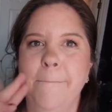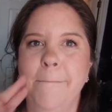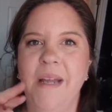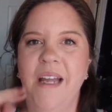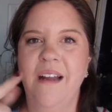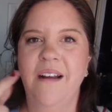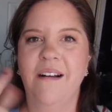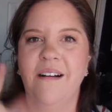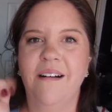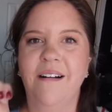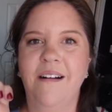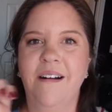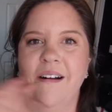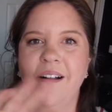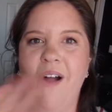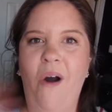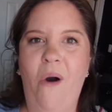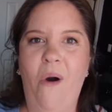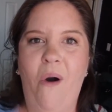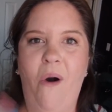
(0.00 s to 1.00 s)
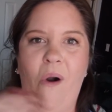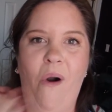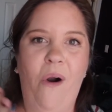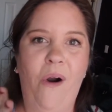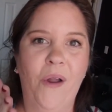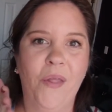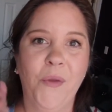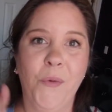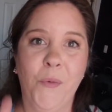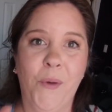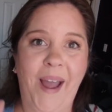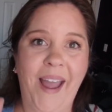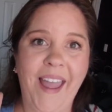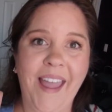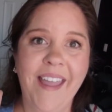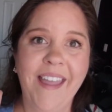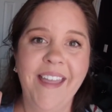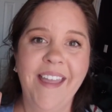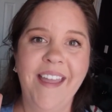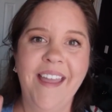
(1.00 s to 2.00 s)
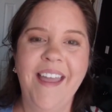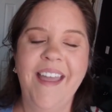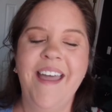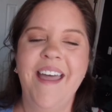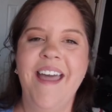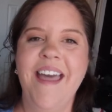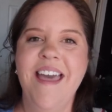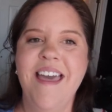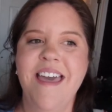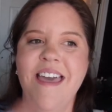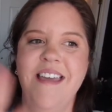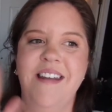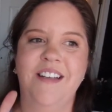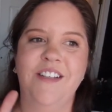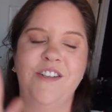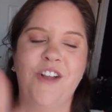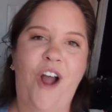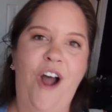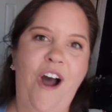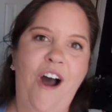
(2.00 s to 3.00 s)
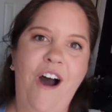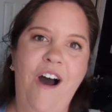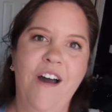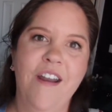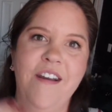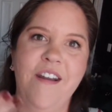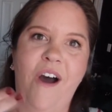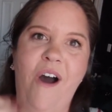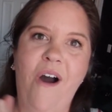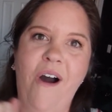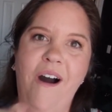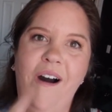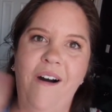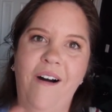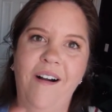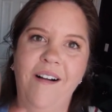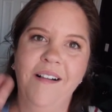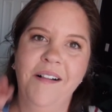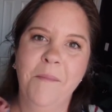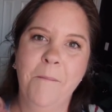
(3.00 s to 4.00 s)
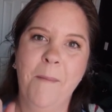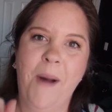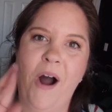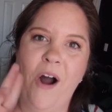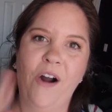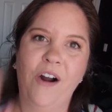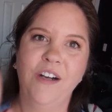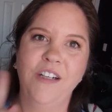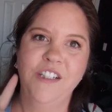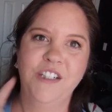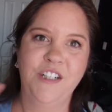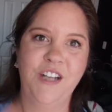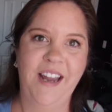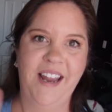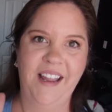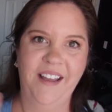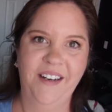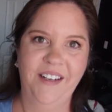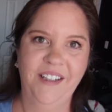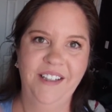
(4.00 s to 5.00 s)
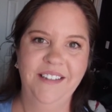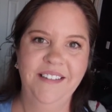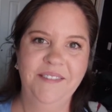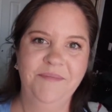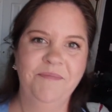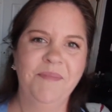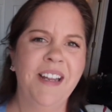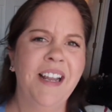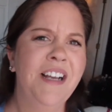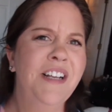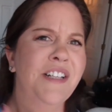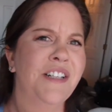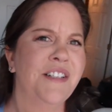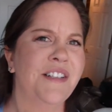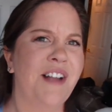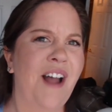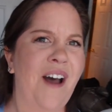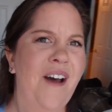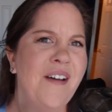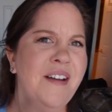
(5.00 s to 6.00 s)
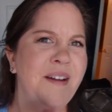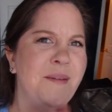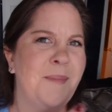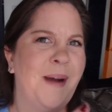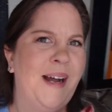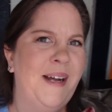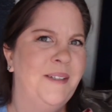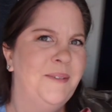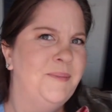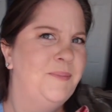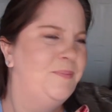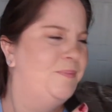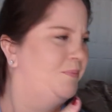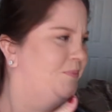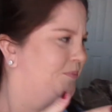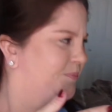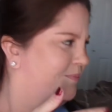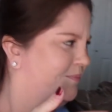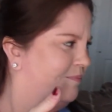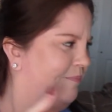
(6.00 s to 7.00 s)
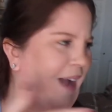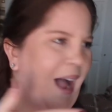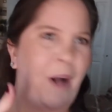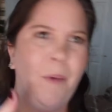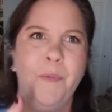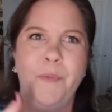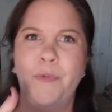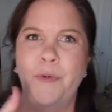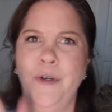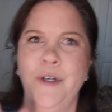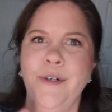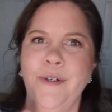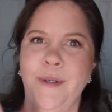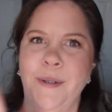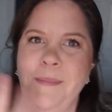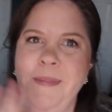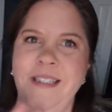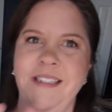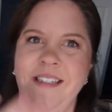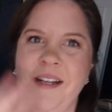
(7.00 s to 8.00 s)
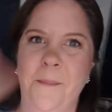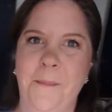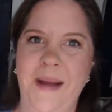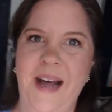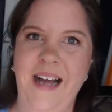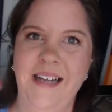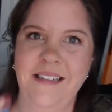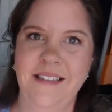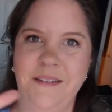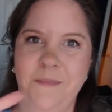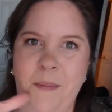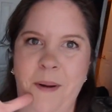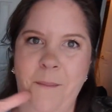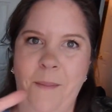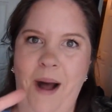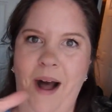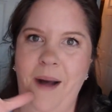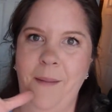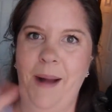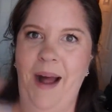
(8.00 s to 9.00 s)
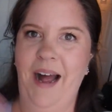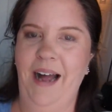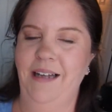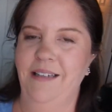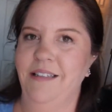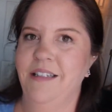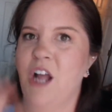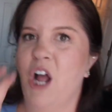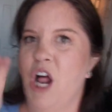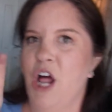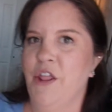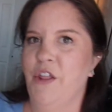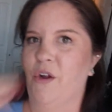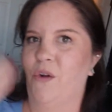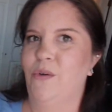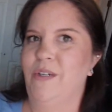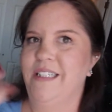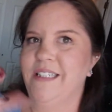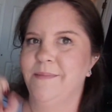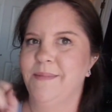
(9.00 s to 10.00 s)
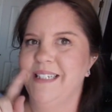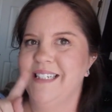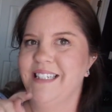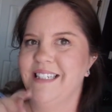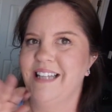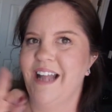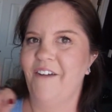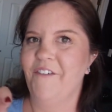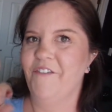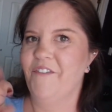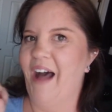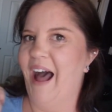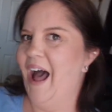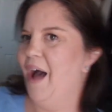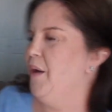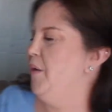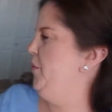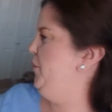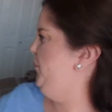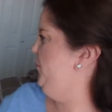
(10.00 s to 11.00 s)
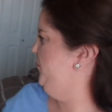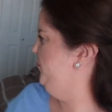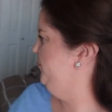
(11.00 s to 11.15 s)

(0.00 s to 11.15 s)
Mingle All the Way, and it's on the Hallmark channel. Sorry about my room, it's a mess. My mom has the Christmas stuff out.